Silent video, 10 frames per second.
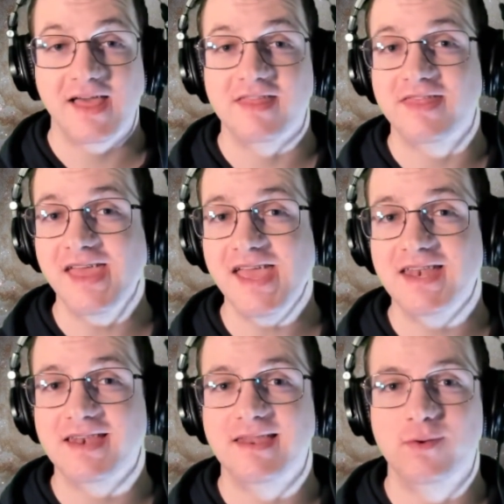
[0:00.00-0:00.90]

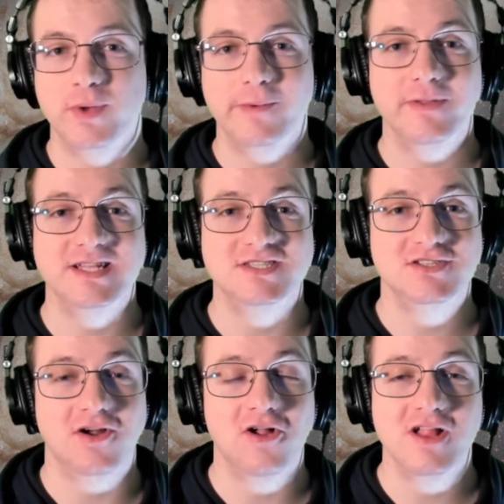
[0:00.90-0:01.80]
Then we will
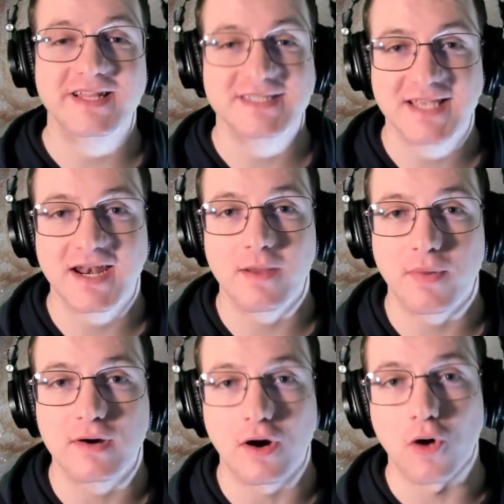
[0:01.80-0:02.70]
install and set up
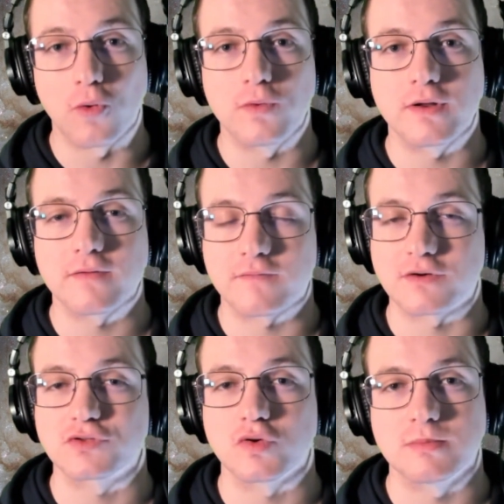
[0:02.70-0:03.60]
our own
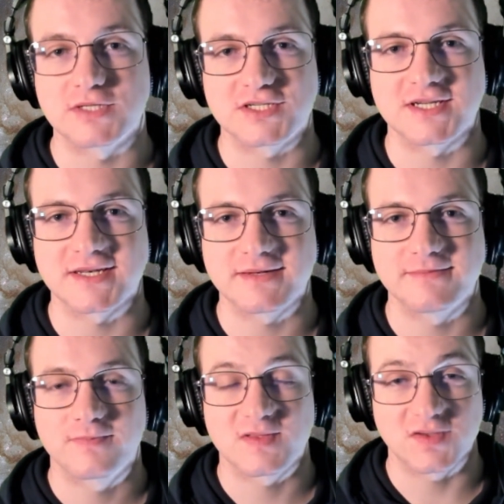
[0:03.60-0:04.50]
virtual machine.
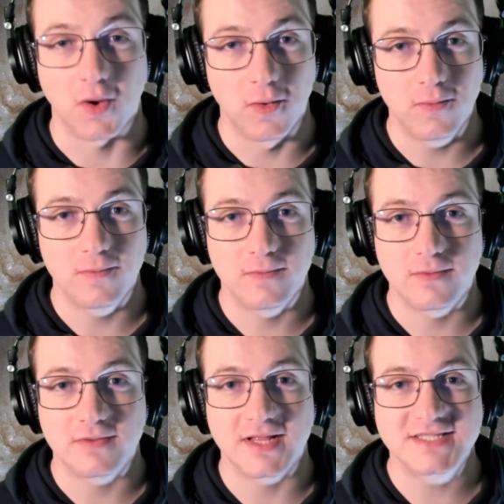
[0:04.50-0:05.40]
So
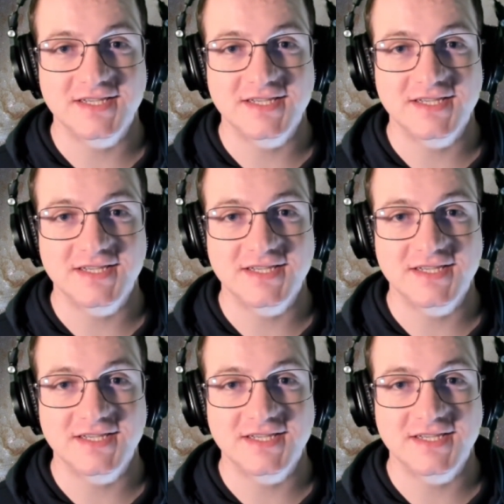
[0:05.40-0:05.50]
let's get